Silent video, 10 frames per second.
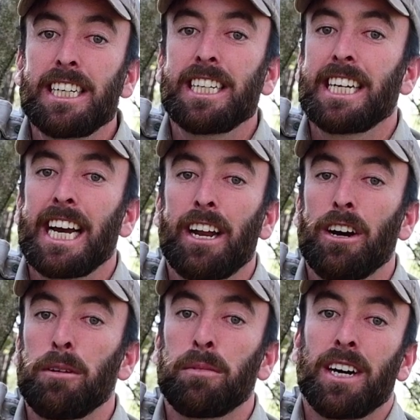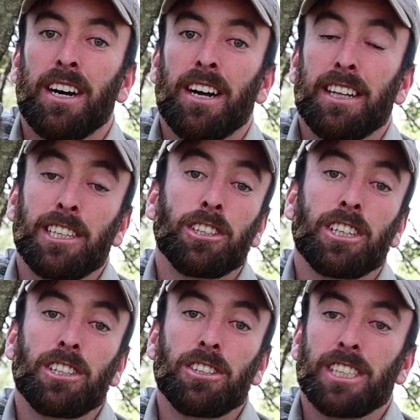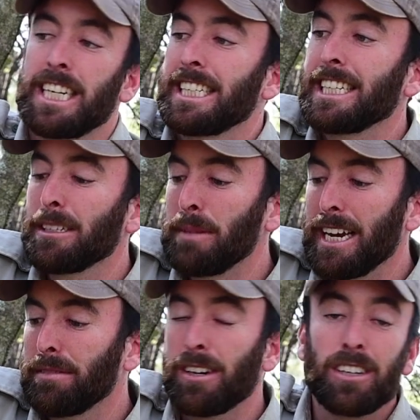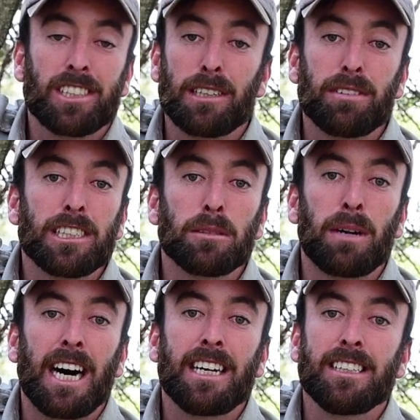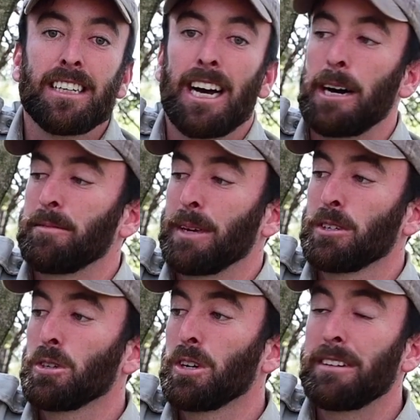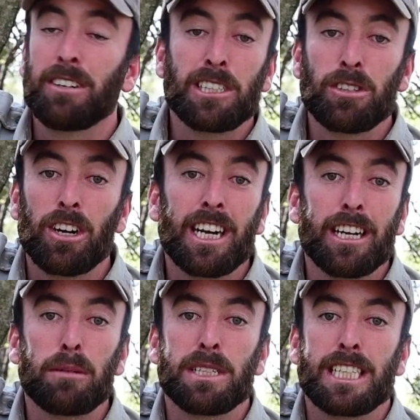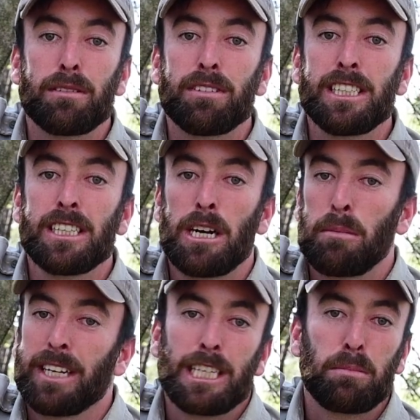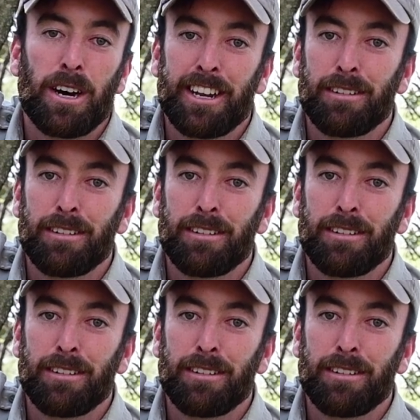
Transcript: anything at home that you could use. And it doesn't matter if it looks different to mine. Um, I'm sure everyone's will look a little bit different, but that's part